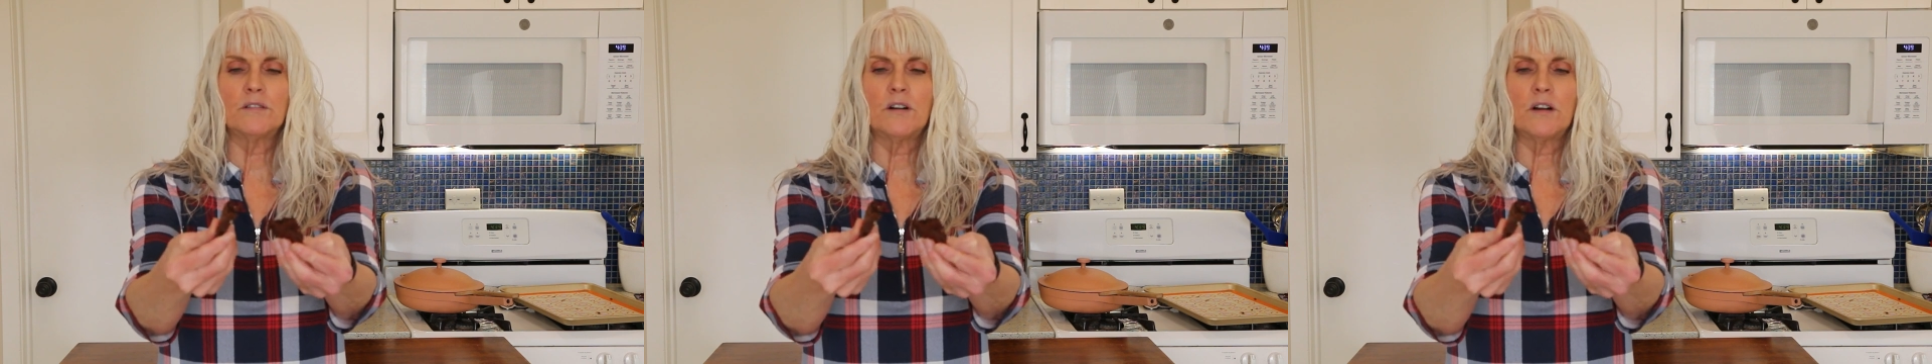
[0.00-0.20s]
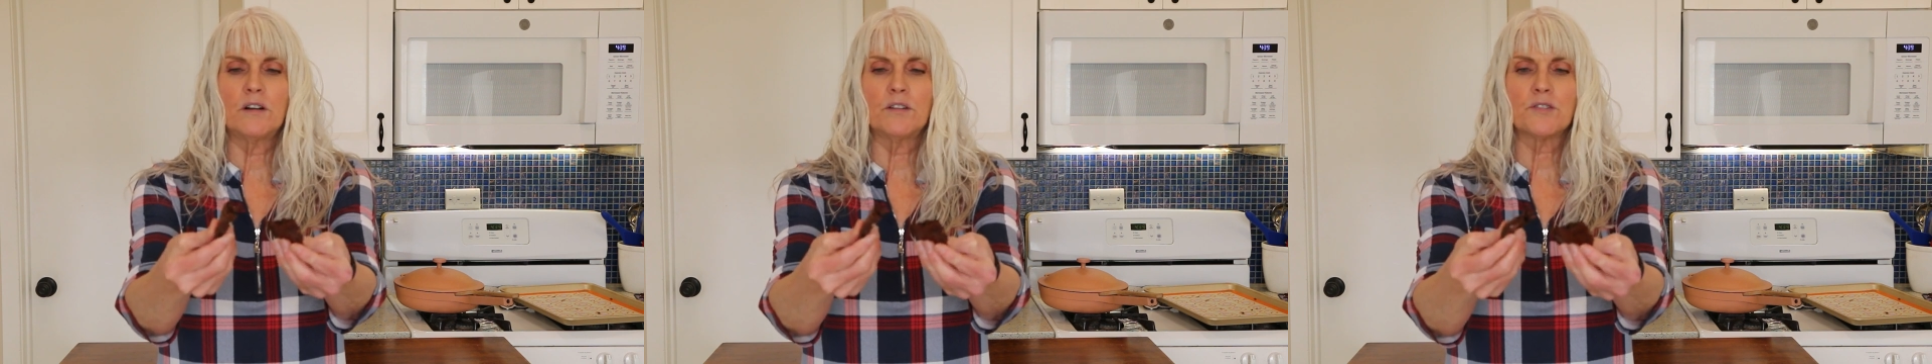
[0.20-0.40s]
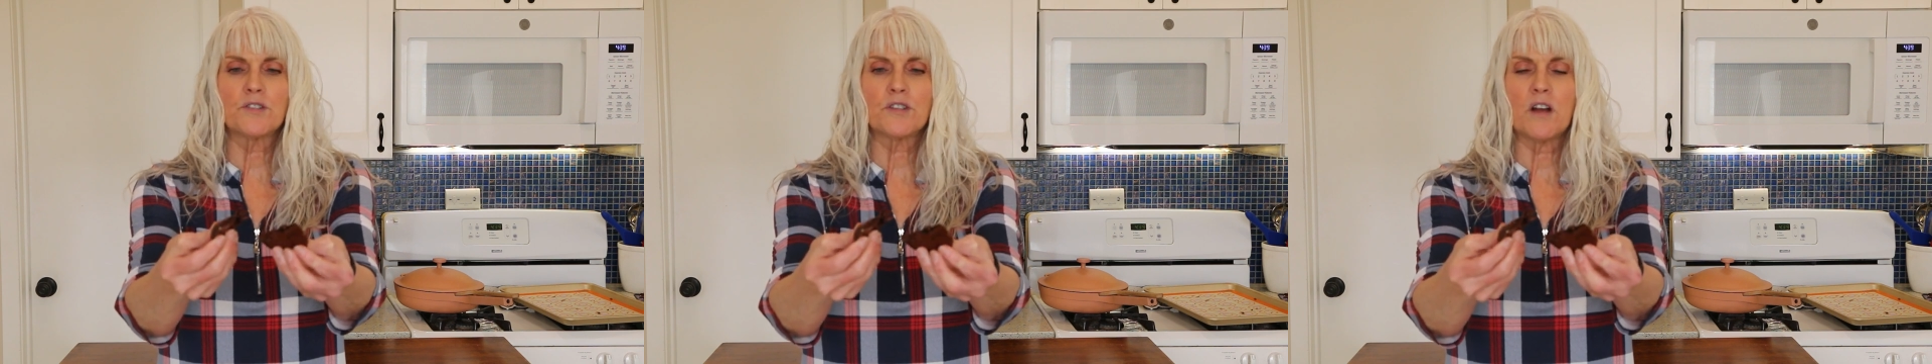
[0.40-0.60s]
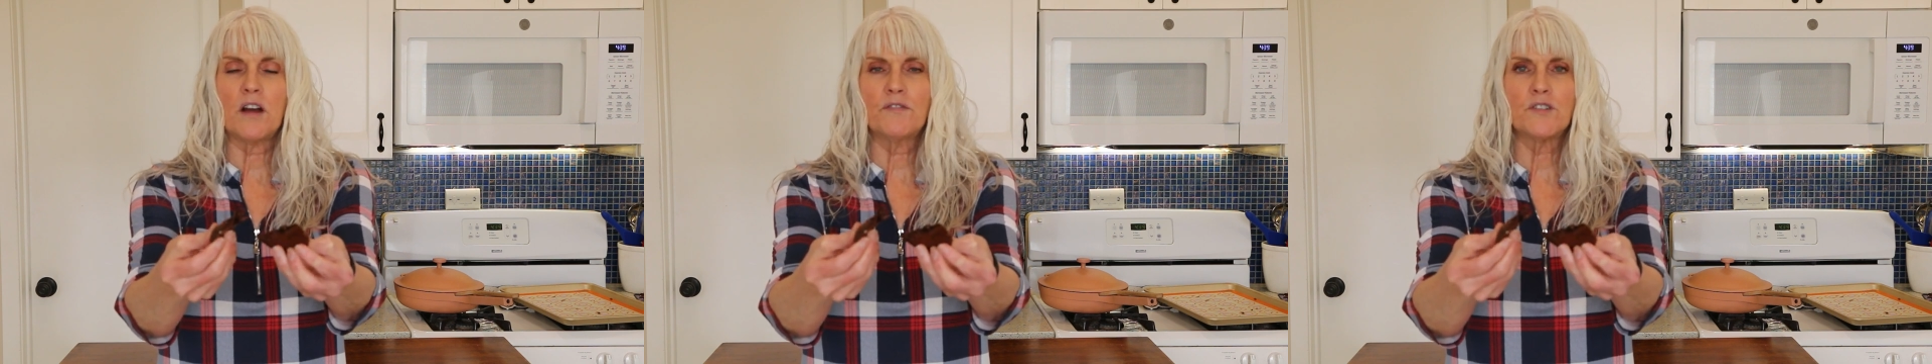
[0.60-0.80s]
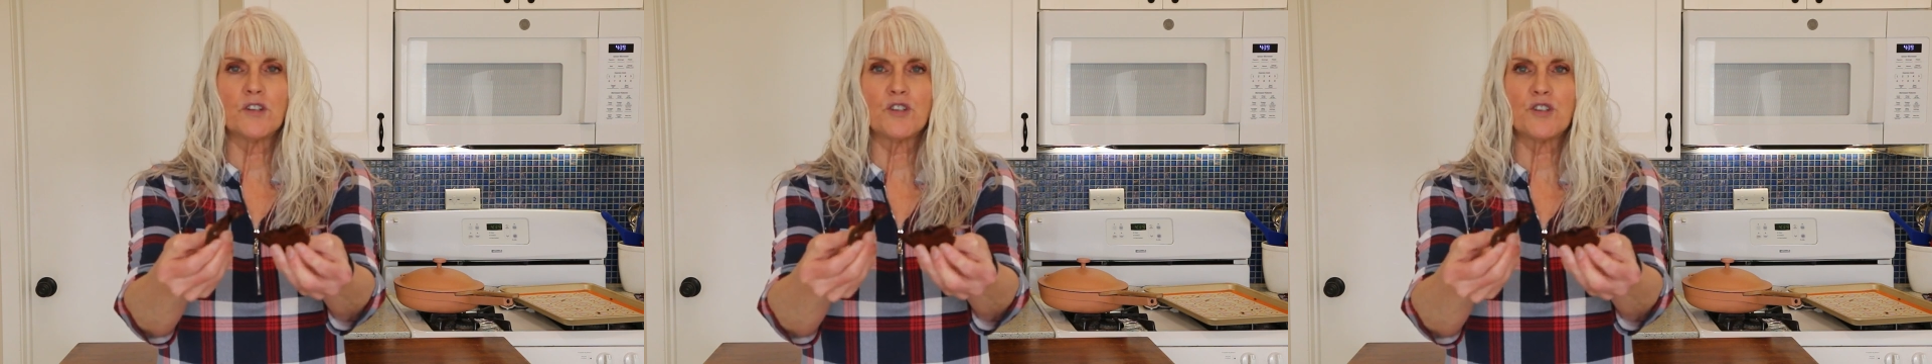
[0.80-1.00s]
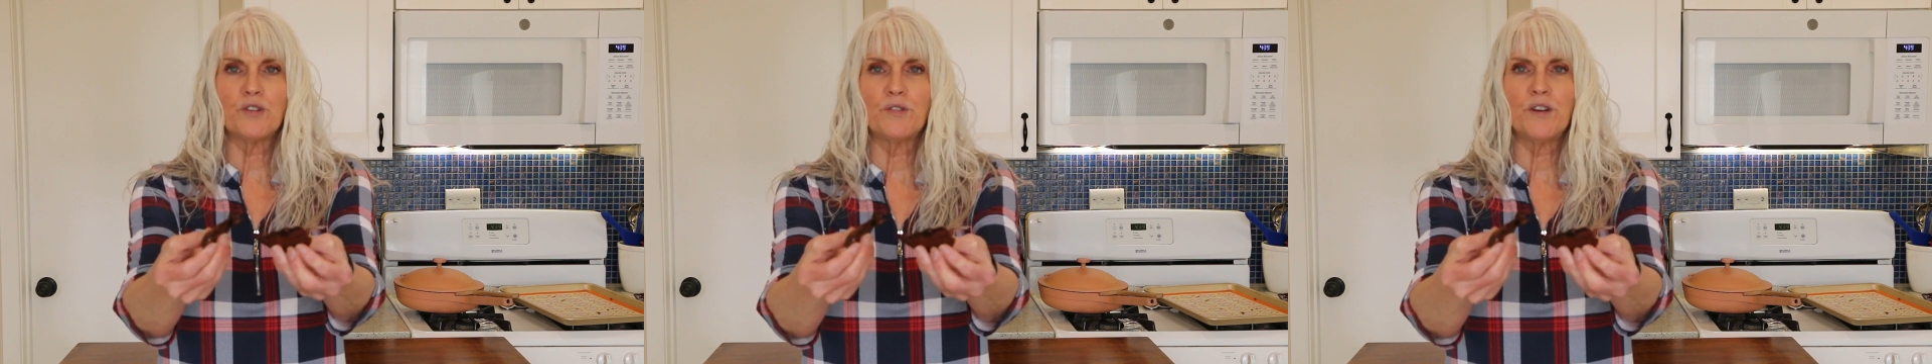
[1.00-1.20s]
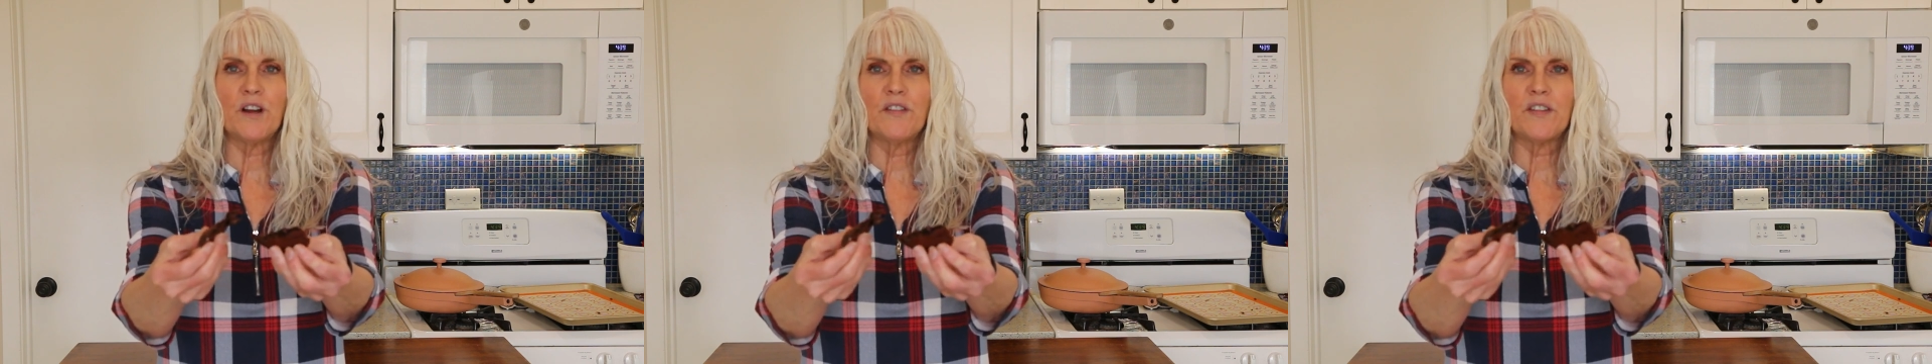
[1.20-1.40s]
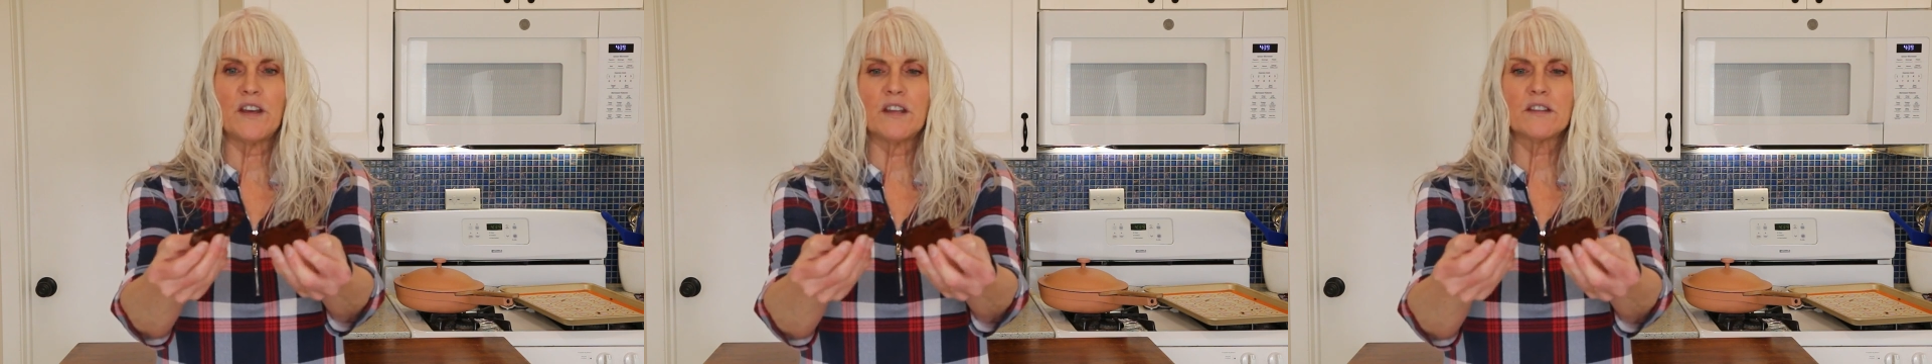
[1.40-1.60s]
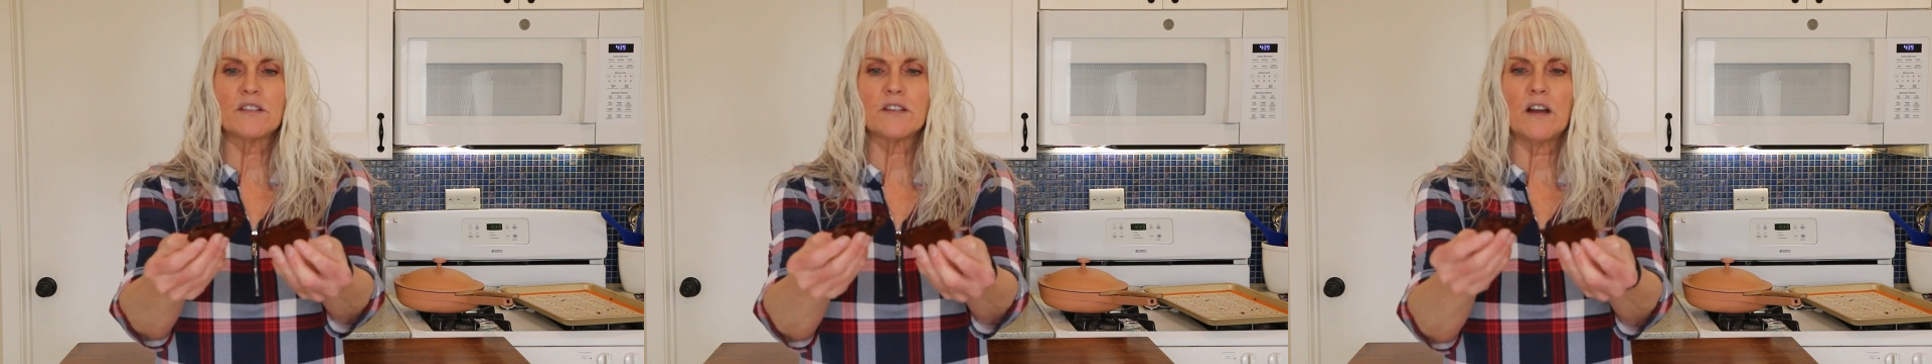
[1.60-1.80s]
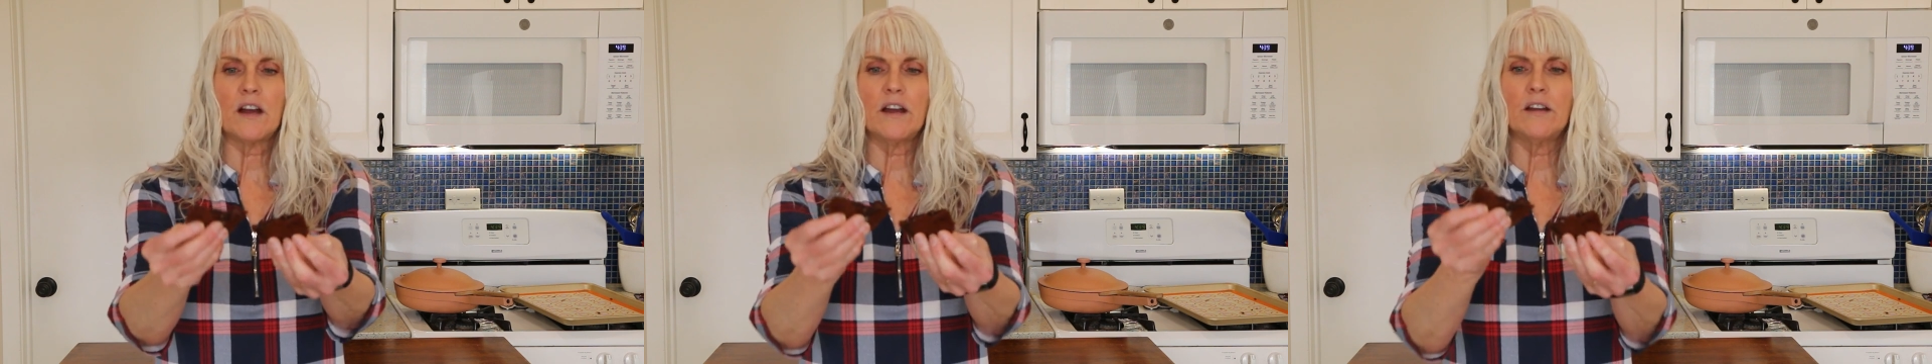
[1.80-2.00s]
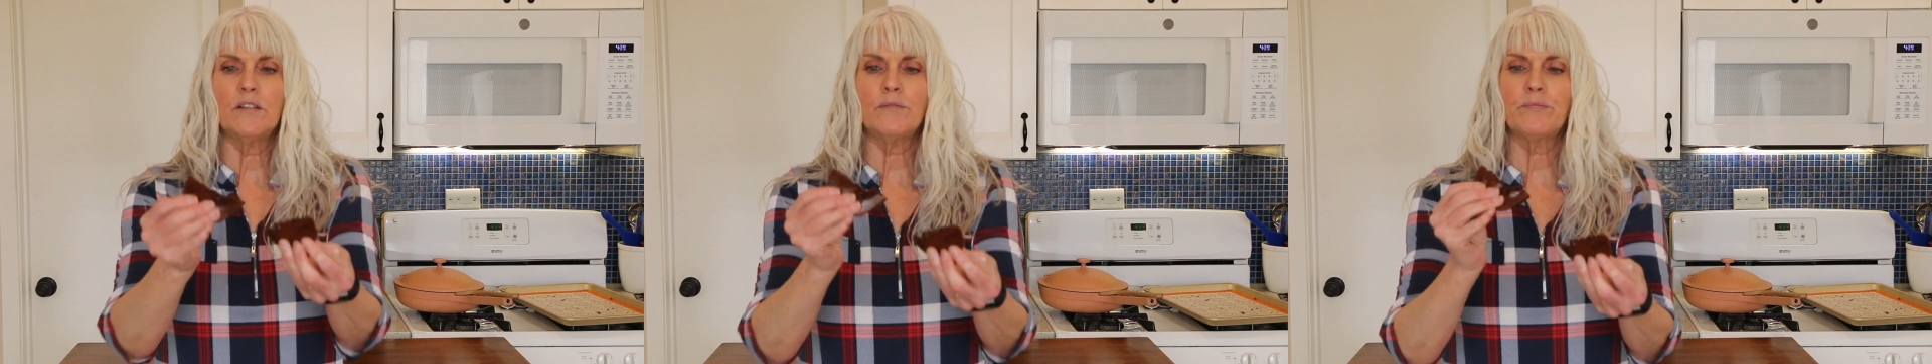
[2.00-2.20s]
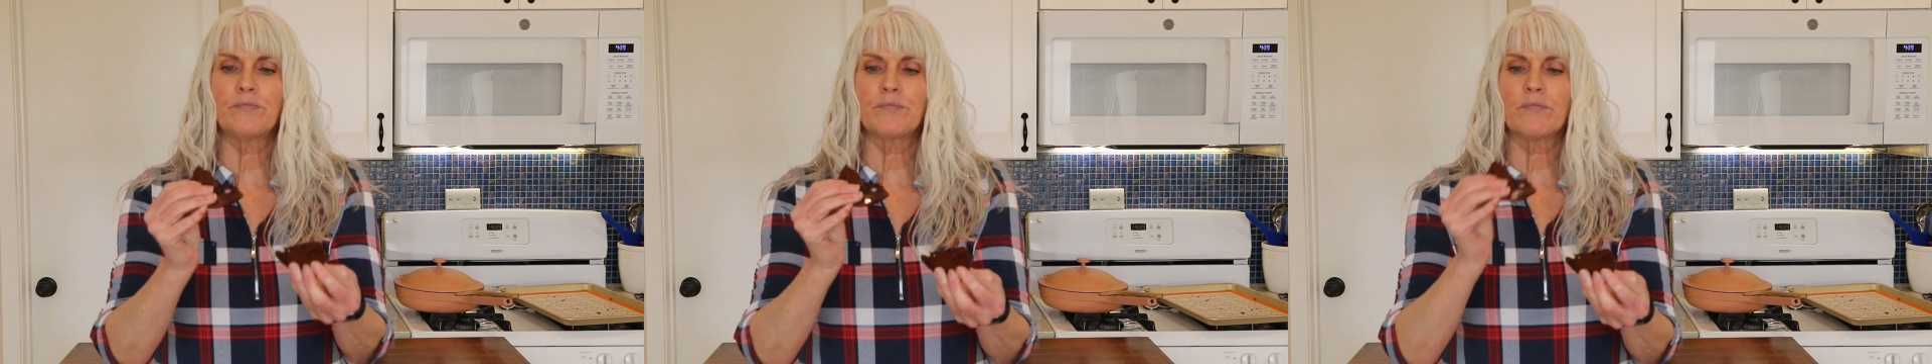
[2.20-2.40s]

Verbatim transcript: oh soft and chewy on the inside